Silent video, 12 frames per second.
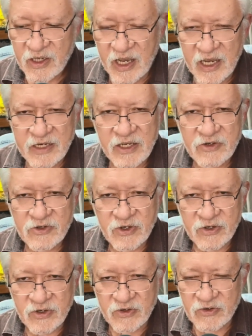I need you to
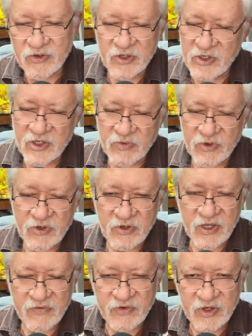know, and this is what you
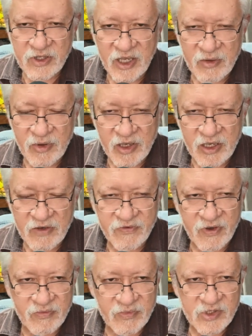covered in the
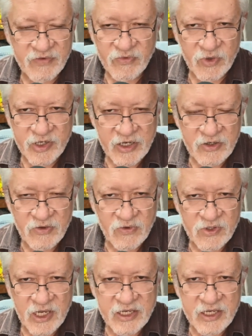MAFM 718 course,